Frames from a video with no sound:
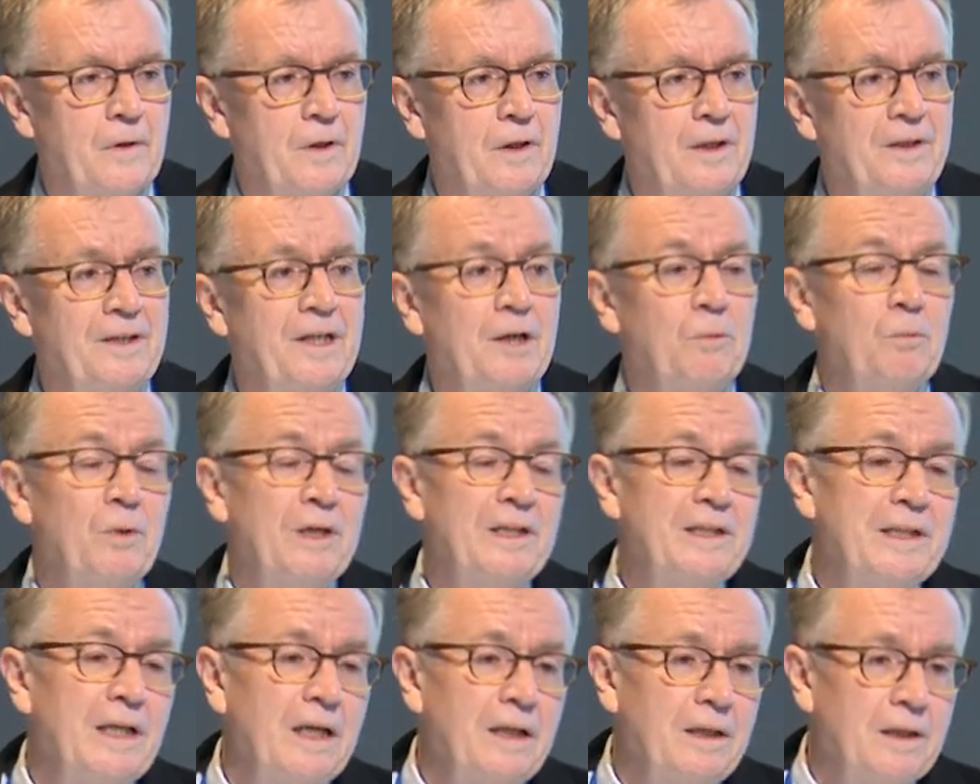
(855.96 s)
And yet we're
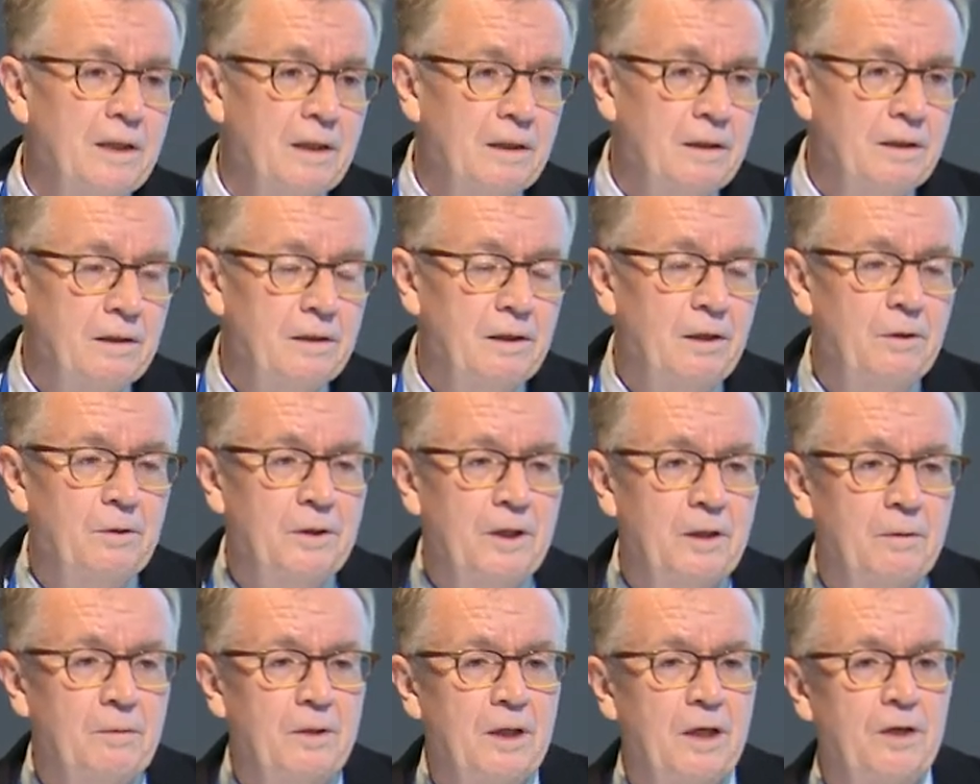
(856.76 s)
telling
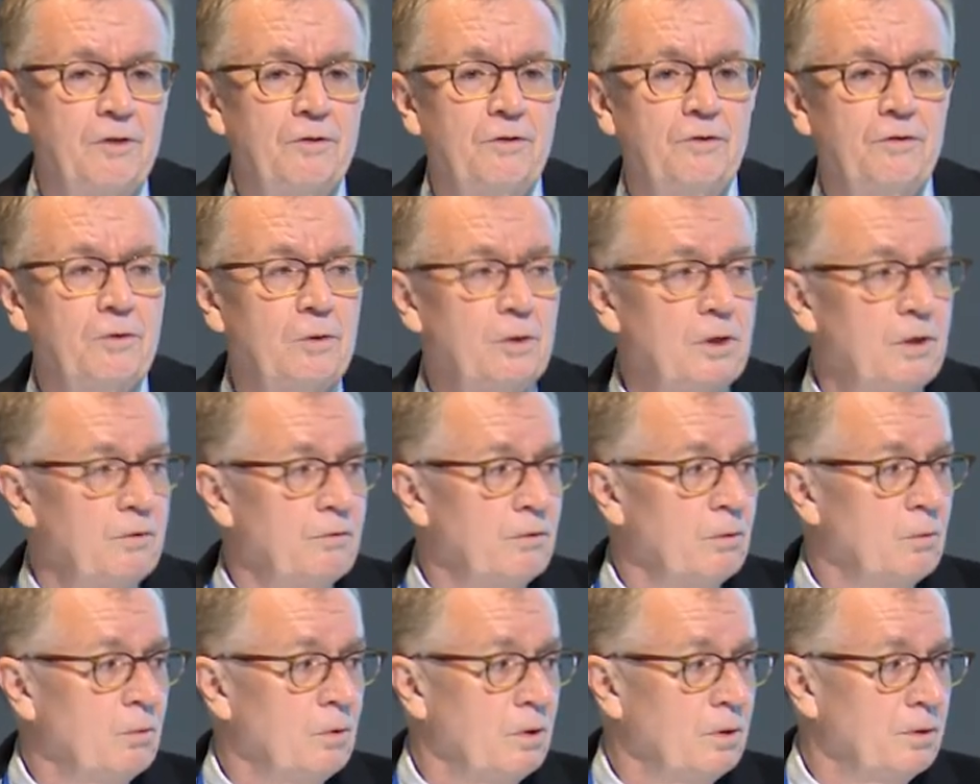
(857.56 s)
low-income countries all over
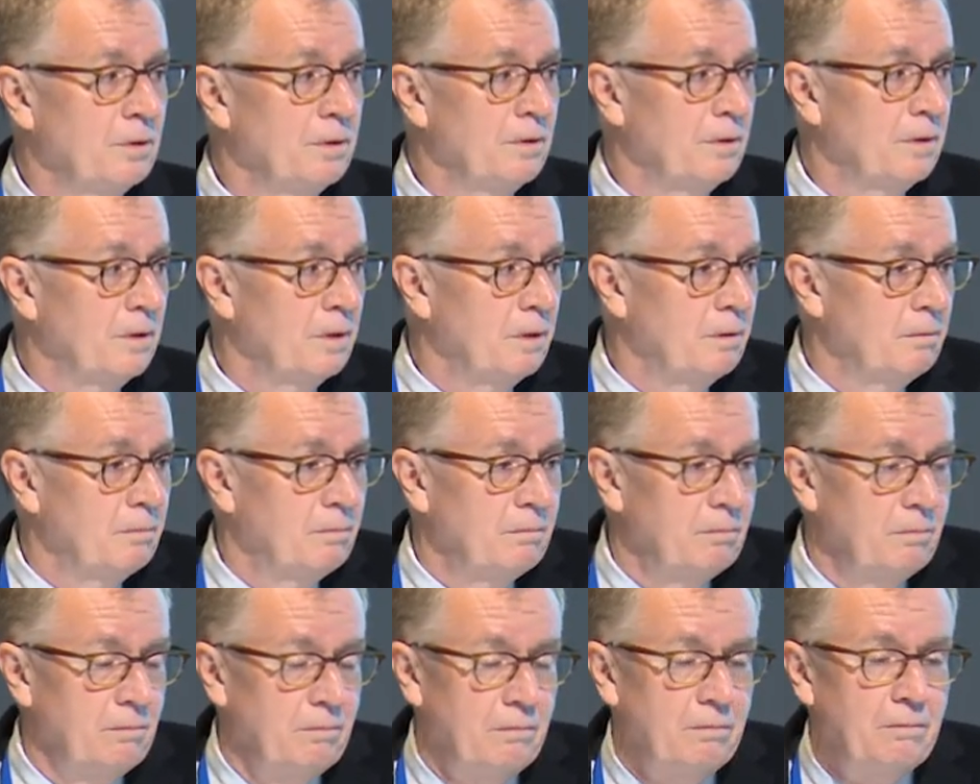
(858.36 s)
the world that
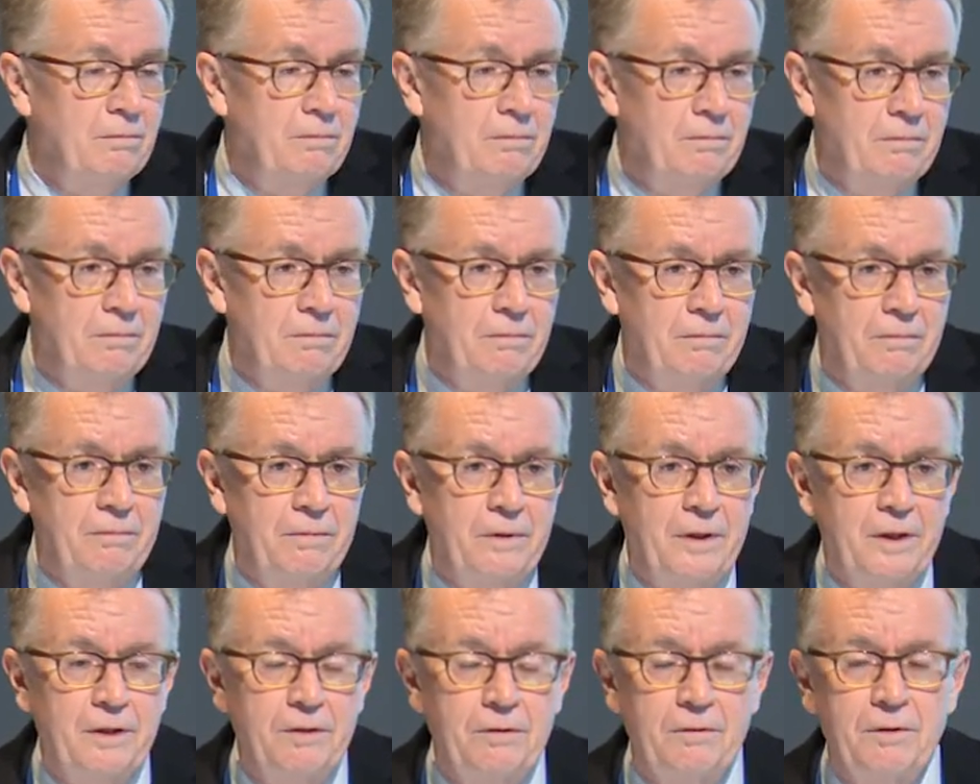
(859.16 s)

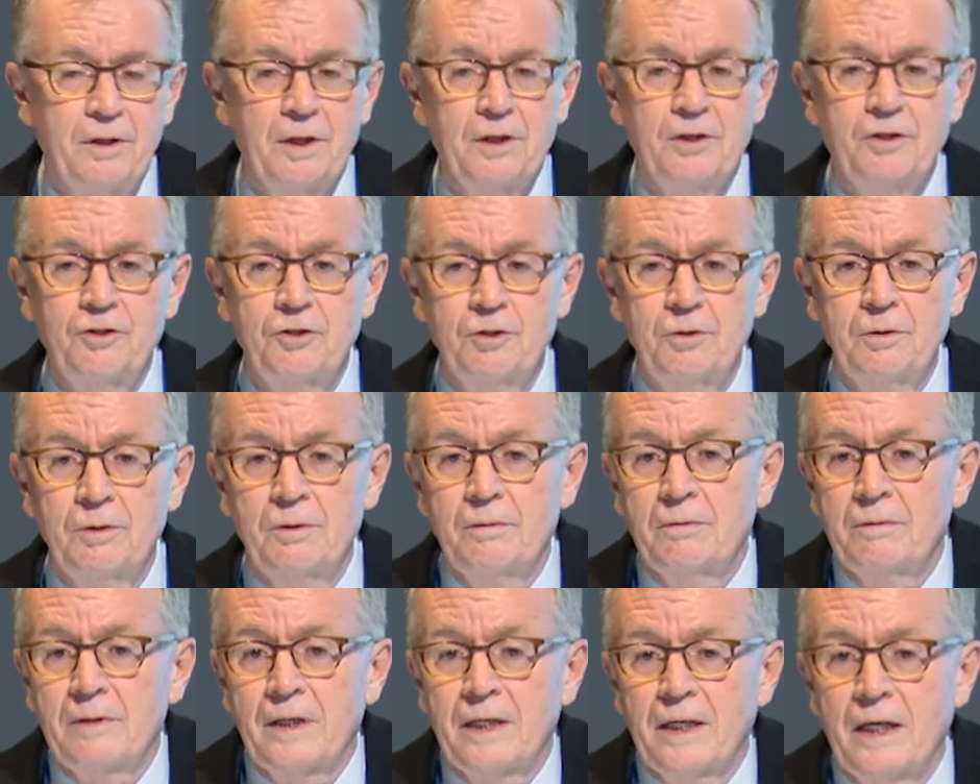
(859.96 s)

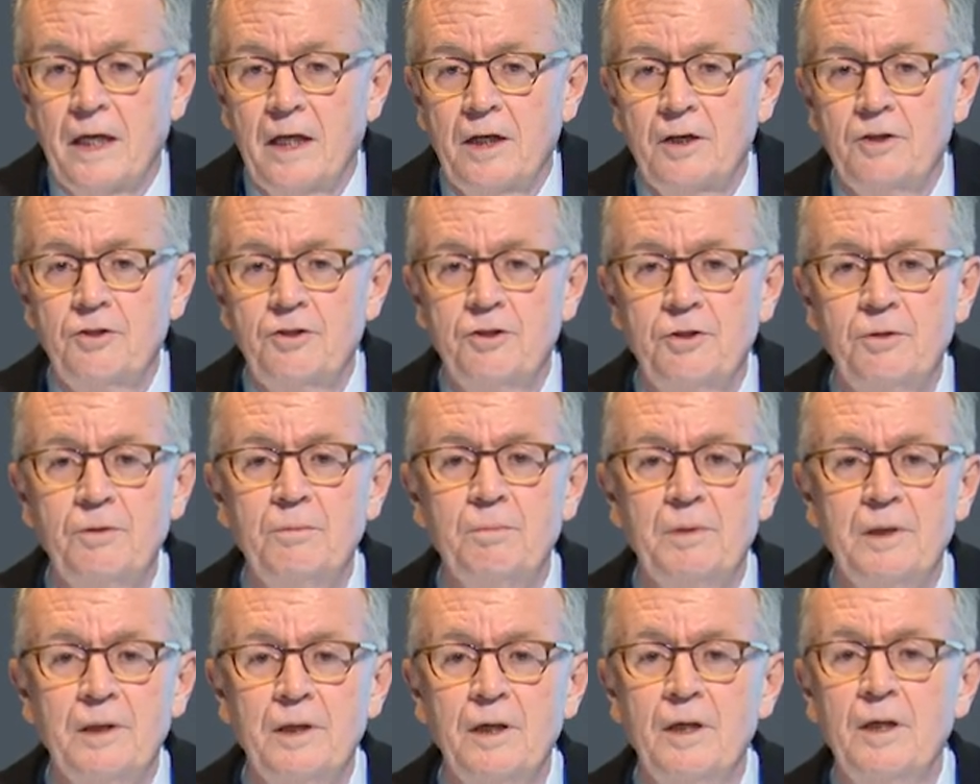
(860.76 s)
they can and should
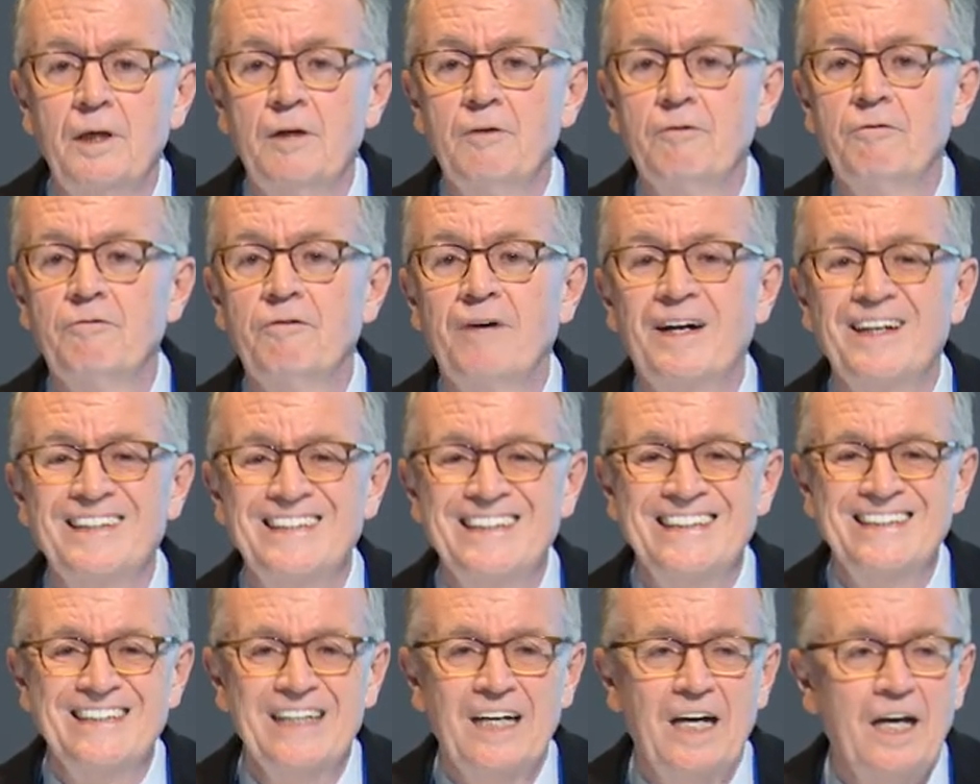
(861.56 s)
be
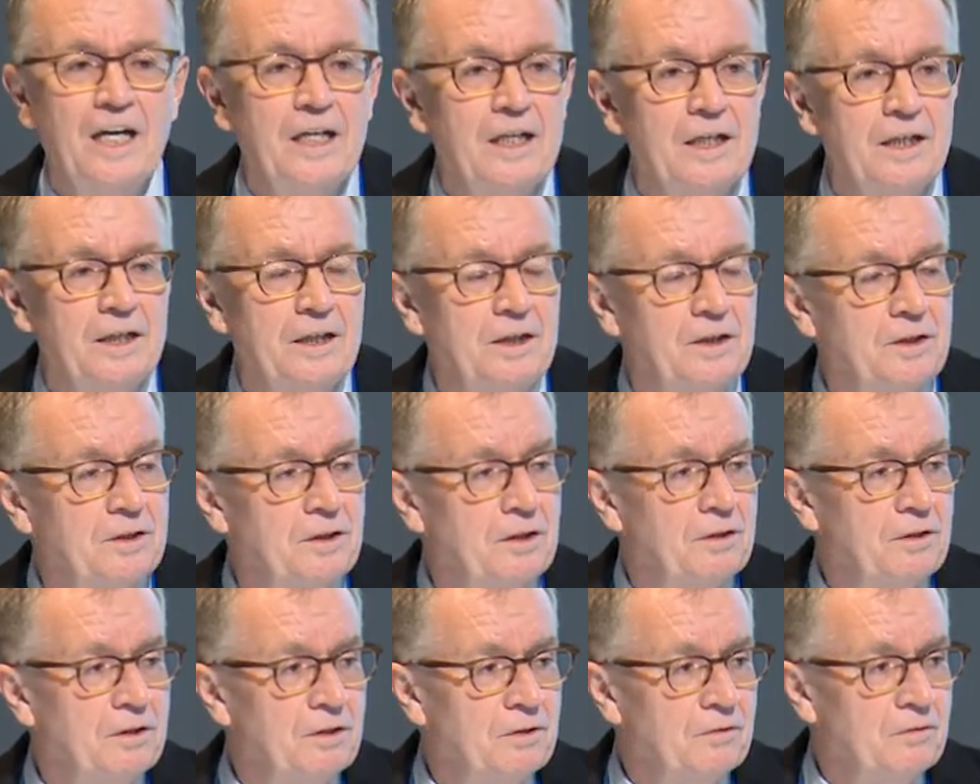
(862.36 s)
finely targeting
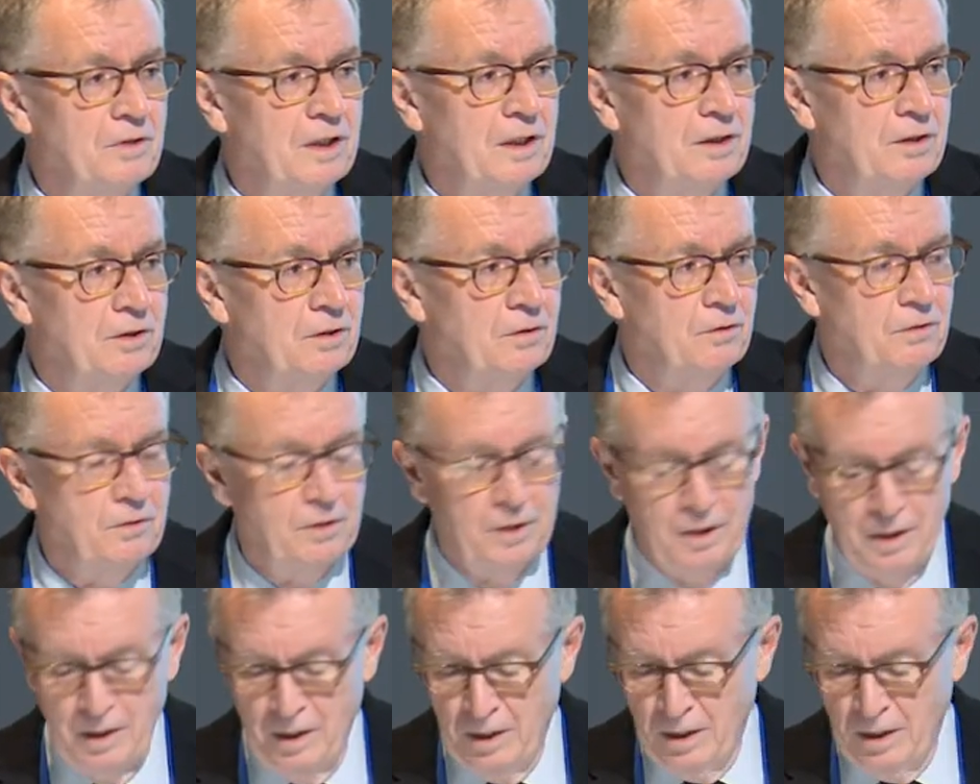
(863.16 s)
their interventions.